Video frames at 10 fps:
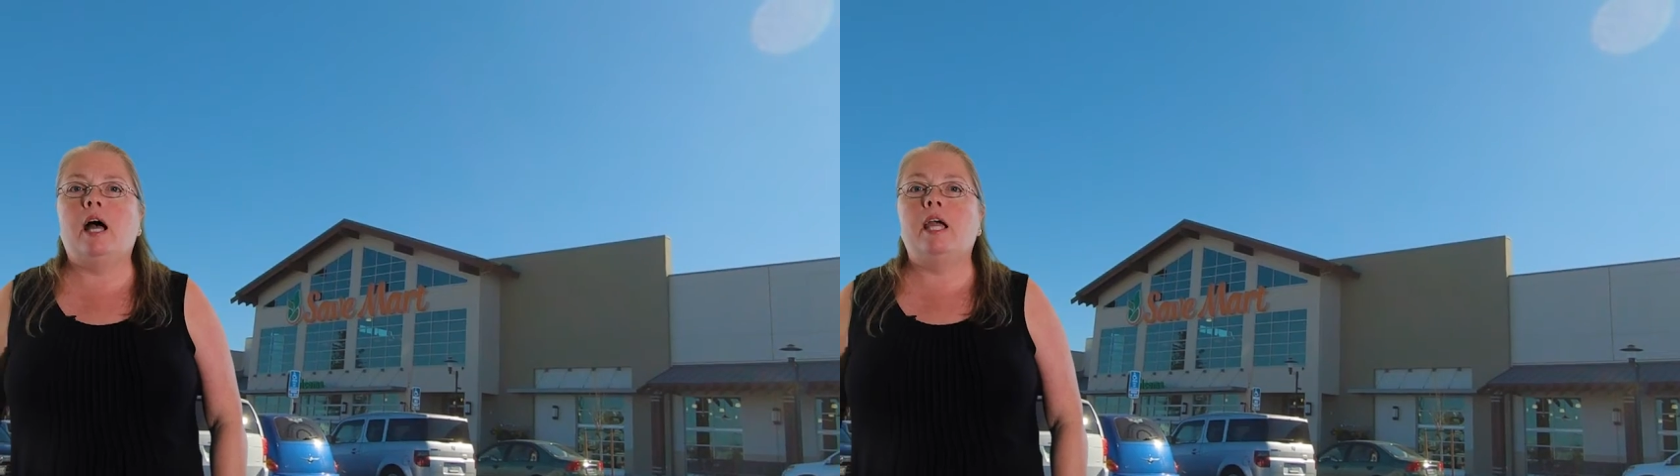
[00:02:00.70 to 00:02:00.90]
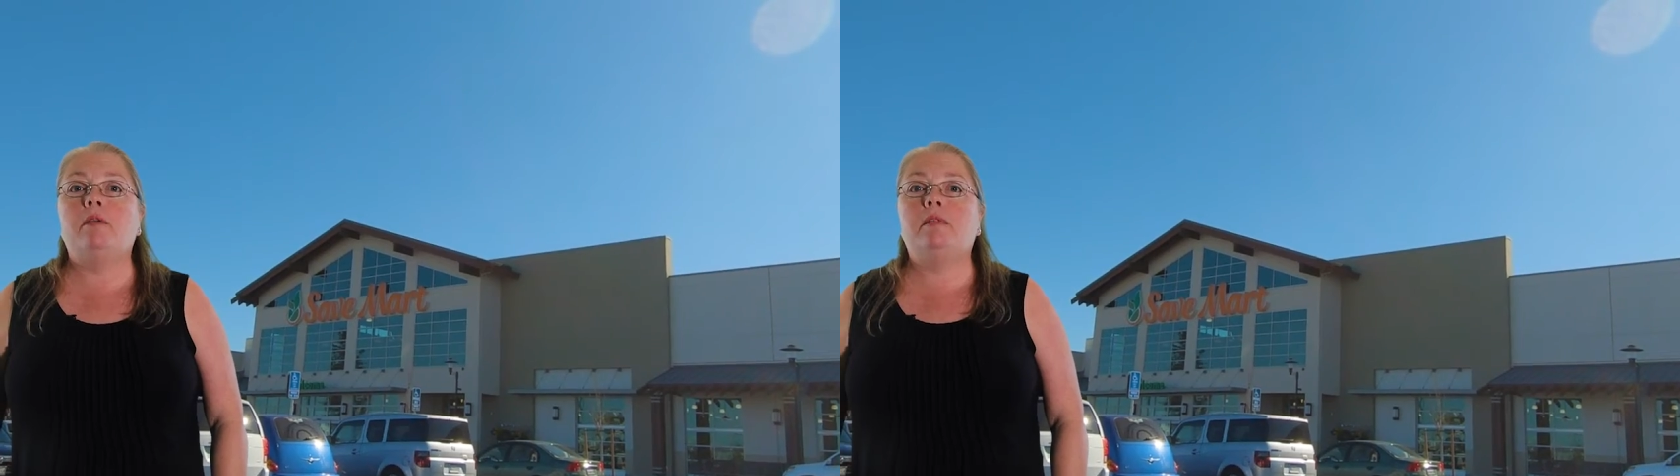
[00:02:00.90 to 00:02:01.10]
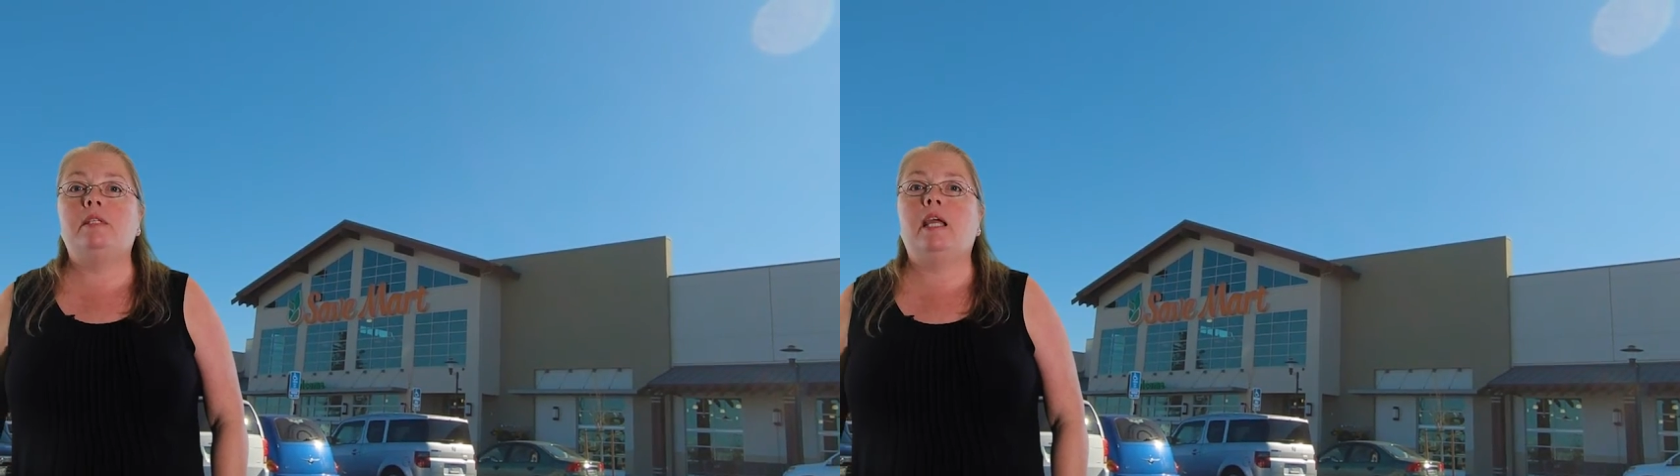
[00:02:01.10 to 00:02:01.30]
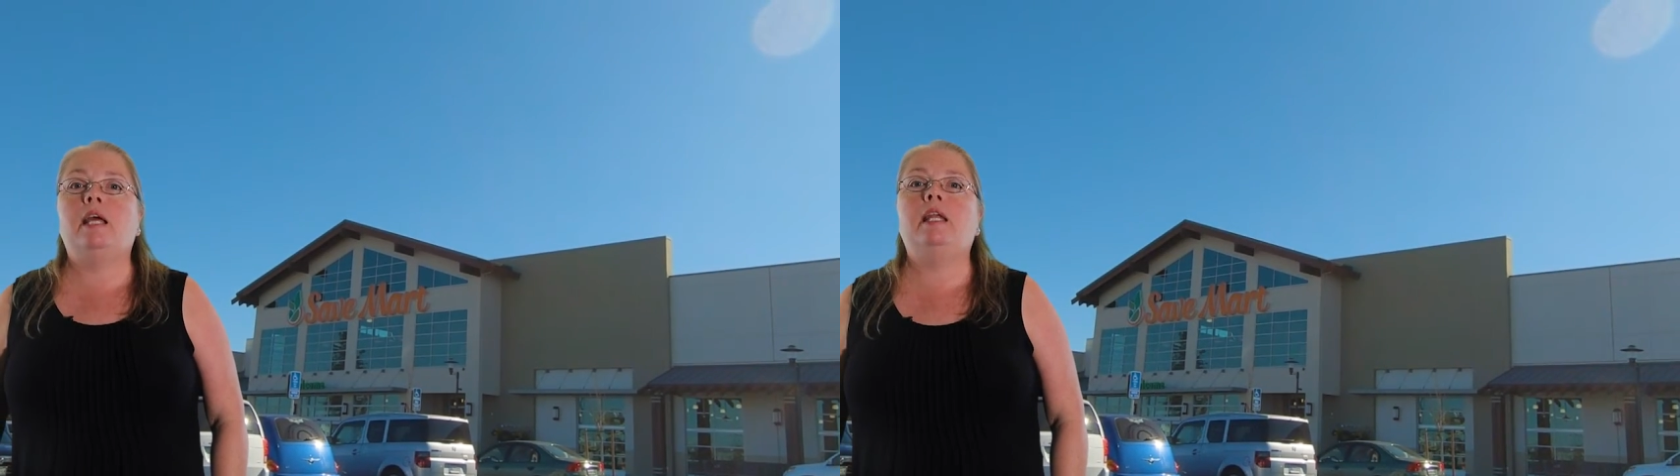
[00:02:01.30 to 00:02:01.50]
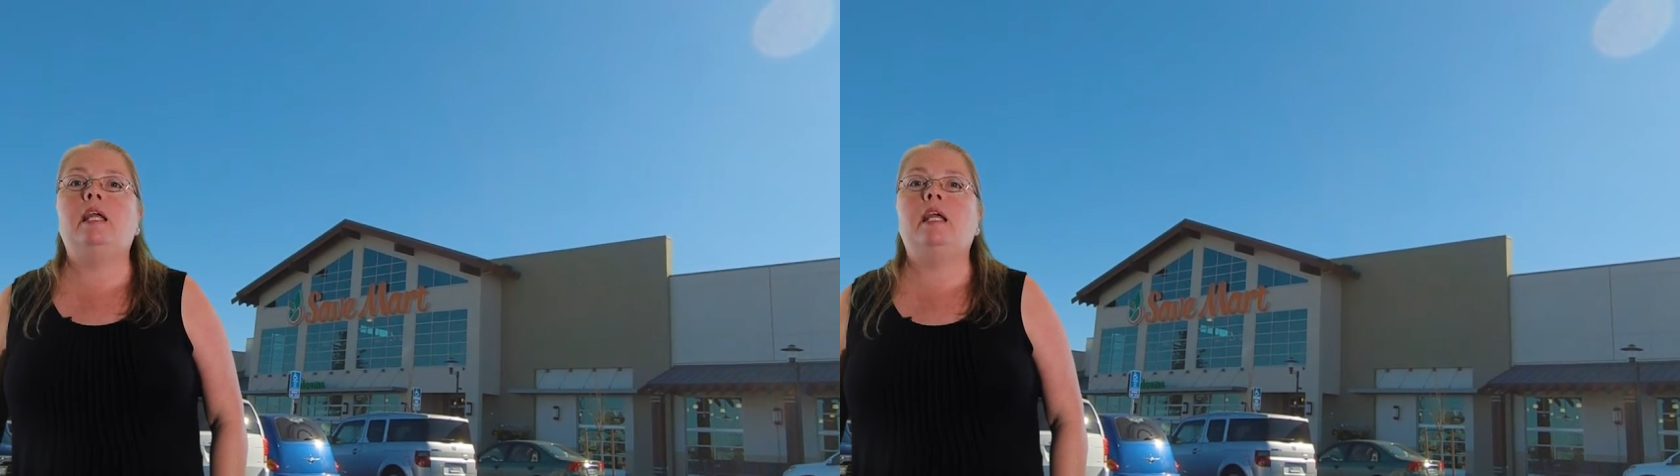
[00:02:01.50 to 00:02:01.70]
I am
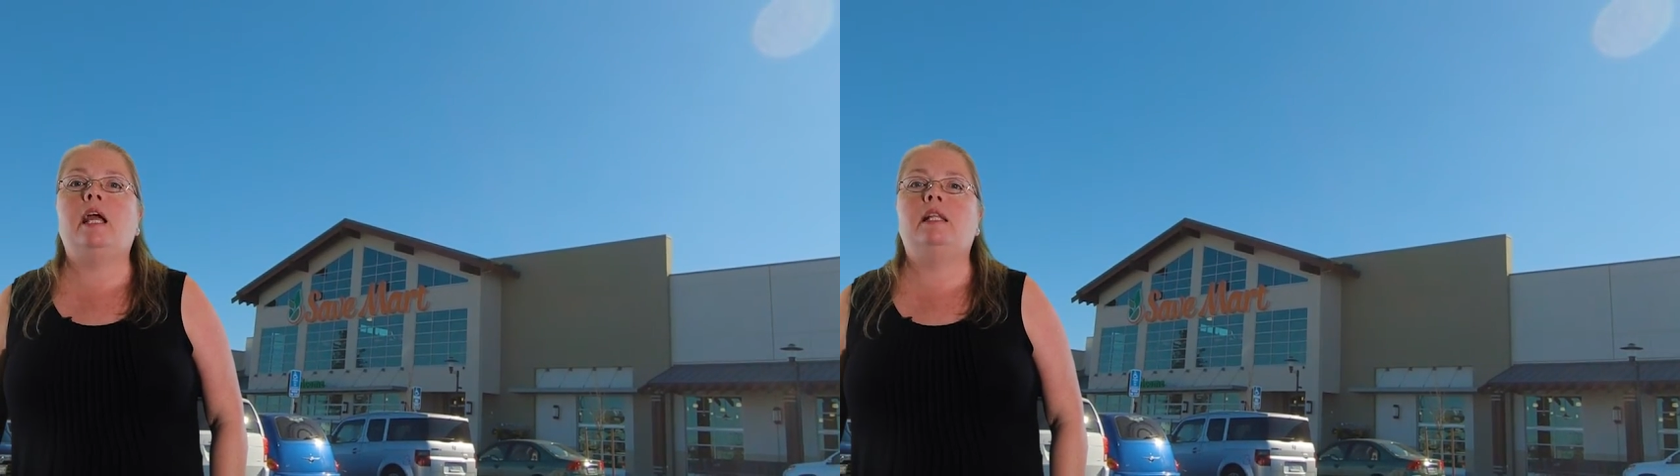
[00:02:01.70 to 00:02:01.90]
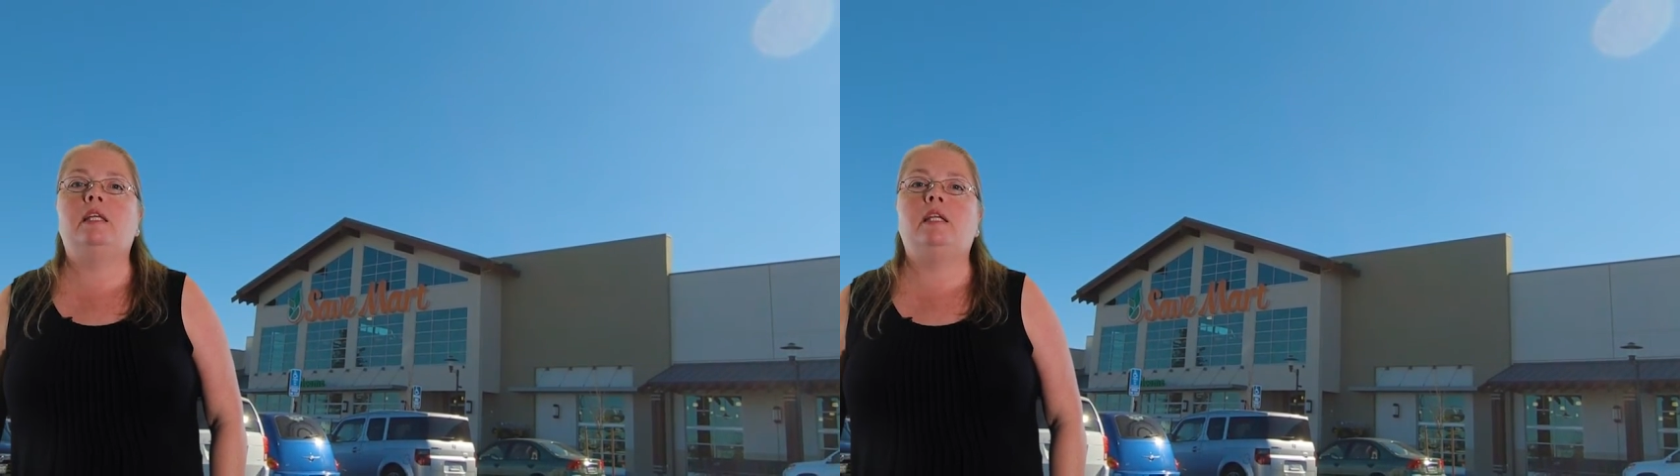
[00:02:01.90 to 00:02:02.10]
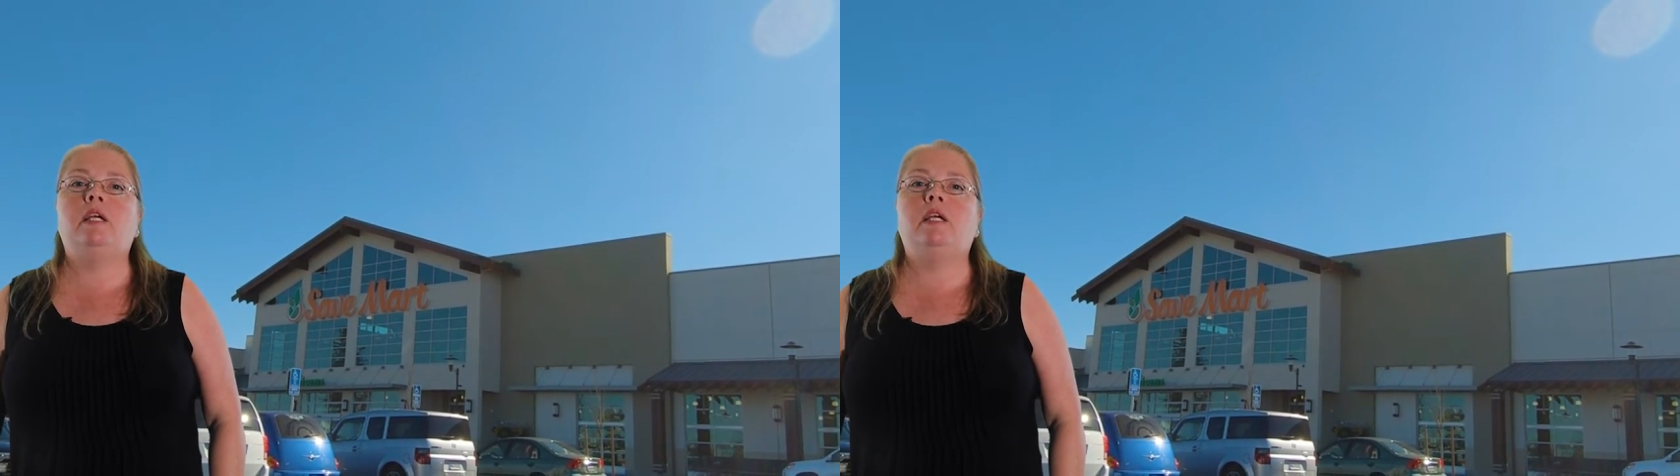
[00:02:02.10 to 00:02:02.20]
standing at the